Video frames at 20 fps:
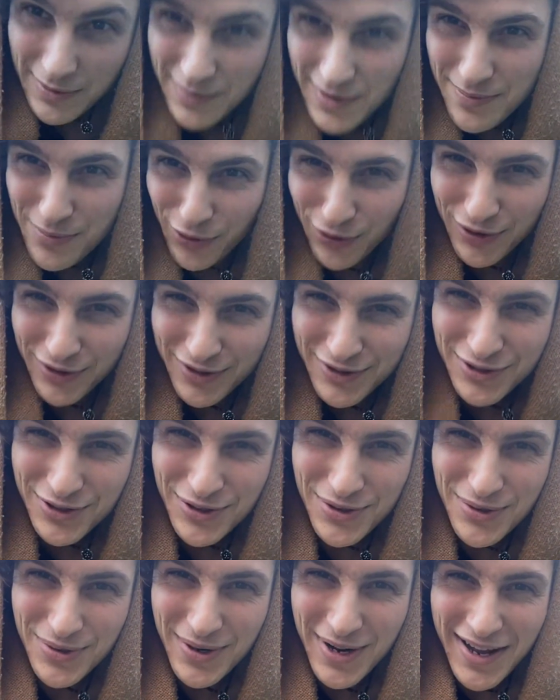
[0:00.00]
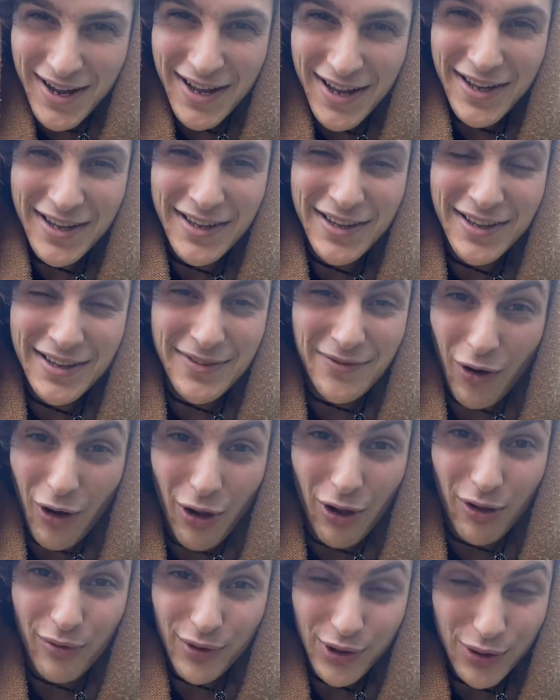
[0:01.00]
people to
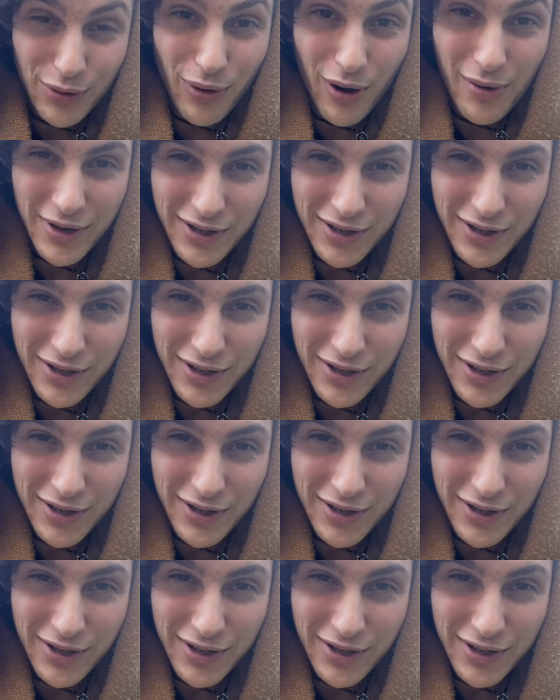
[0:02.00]
evolve and grow